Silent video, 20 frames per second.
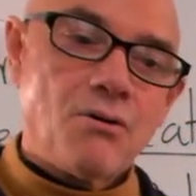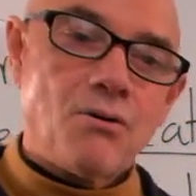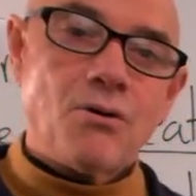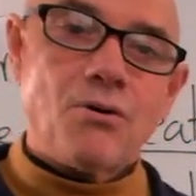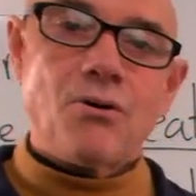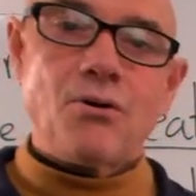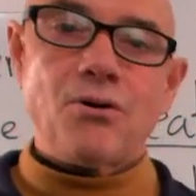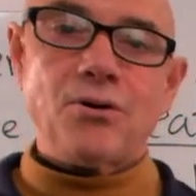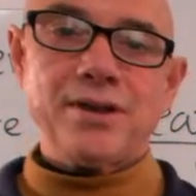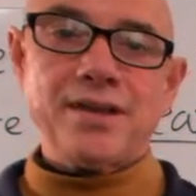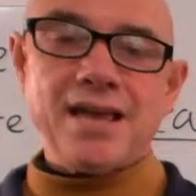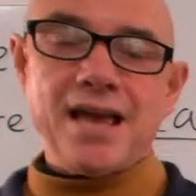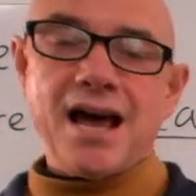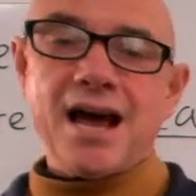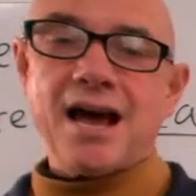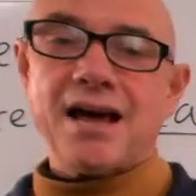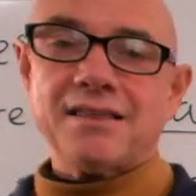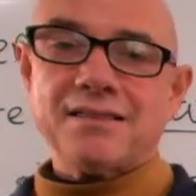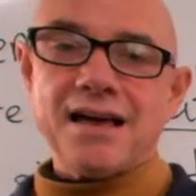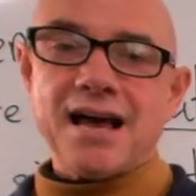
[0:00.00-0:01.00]
Oh,
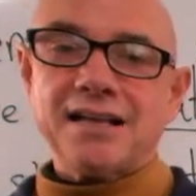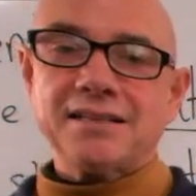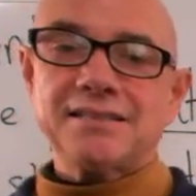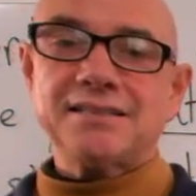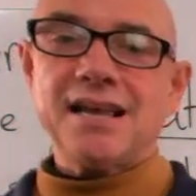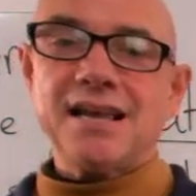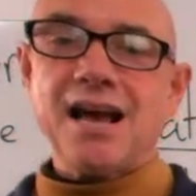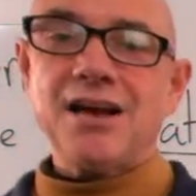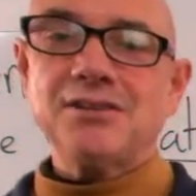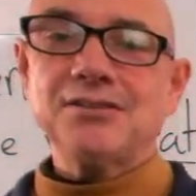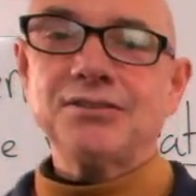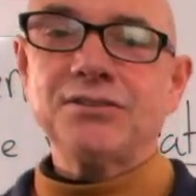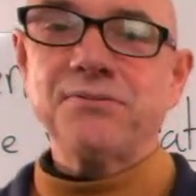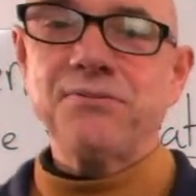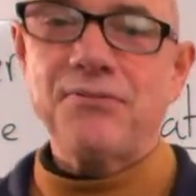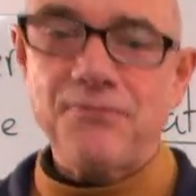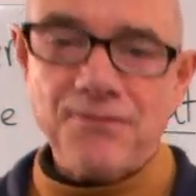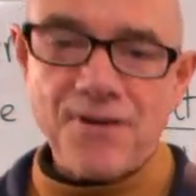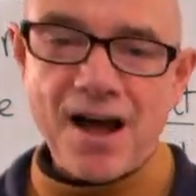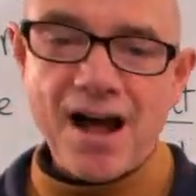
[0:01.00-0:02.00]
yeah, that sounds
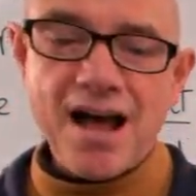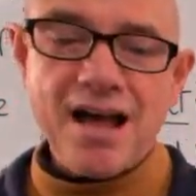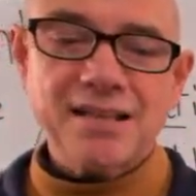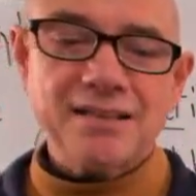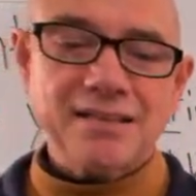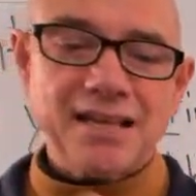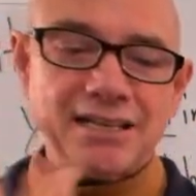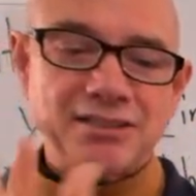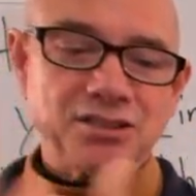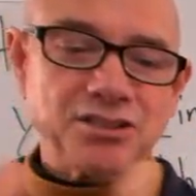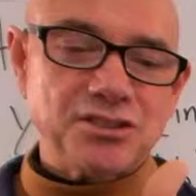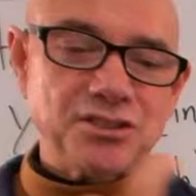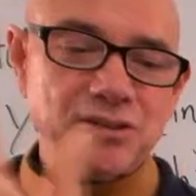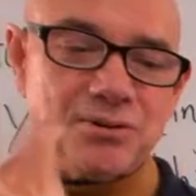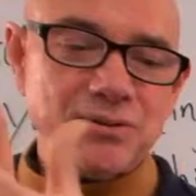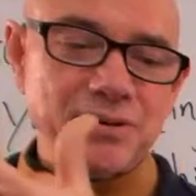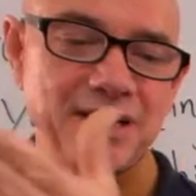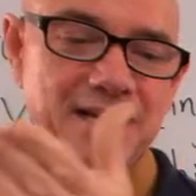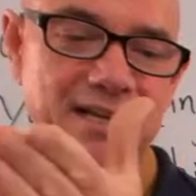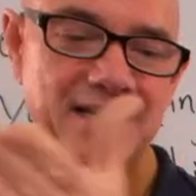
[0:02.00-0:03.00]
fun. Let's
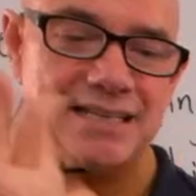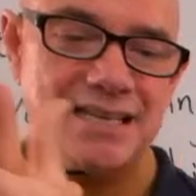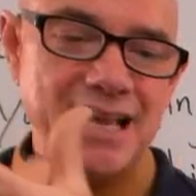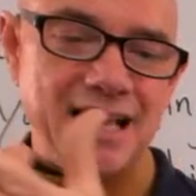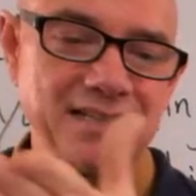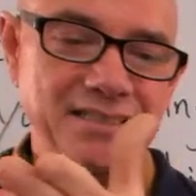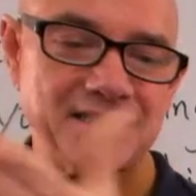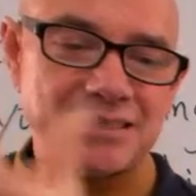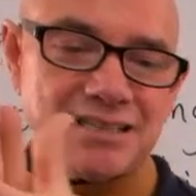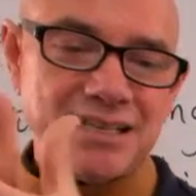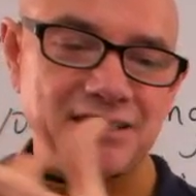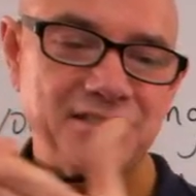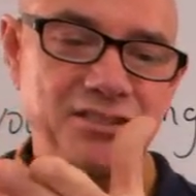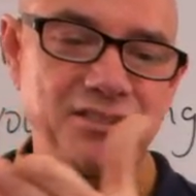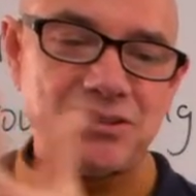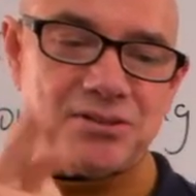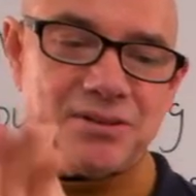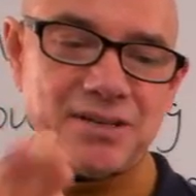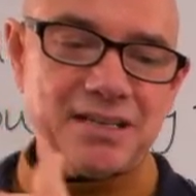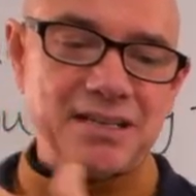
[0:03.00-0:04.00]
do it. Yes, let's
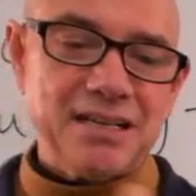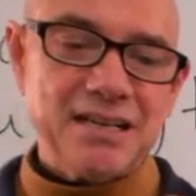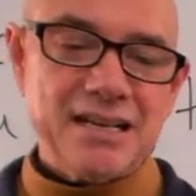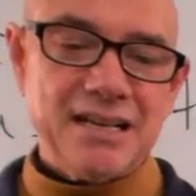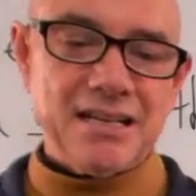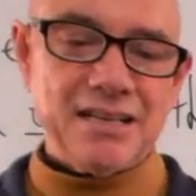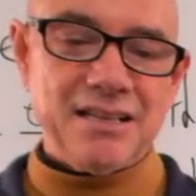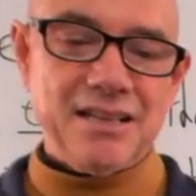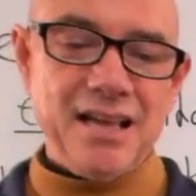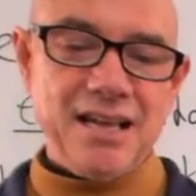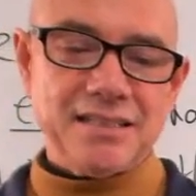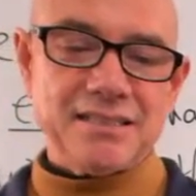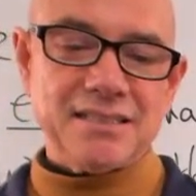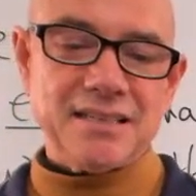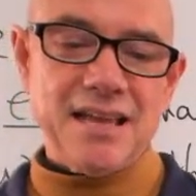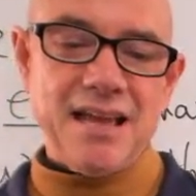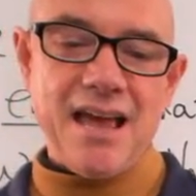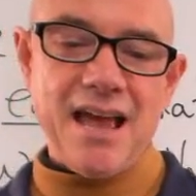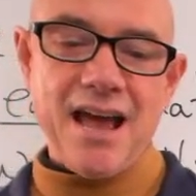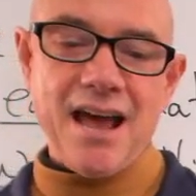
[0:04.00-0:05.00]
do it. Let's
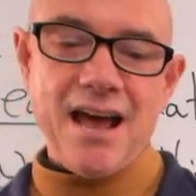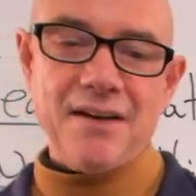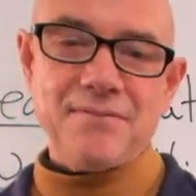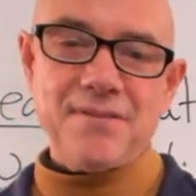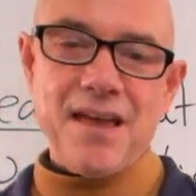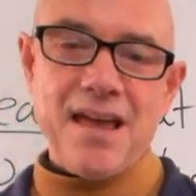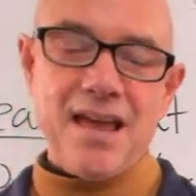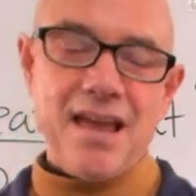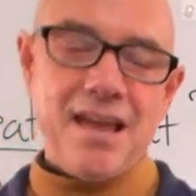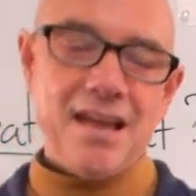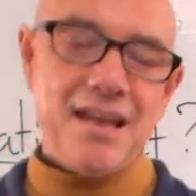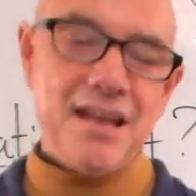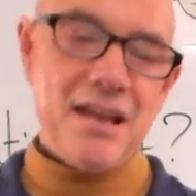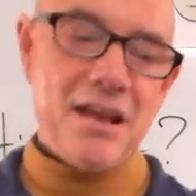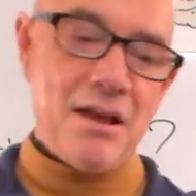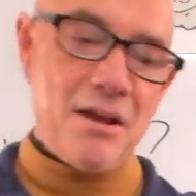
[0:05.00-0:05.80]
have a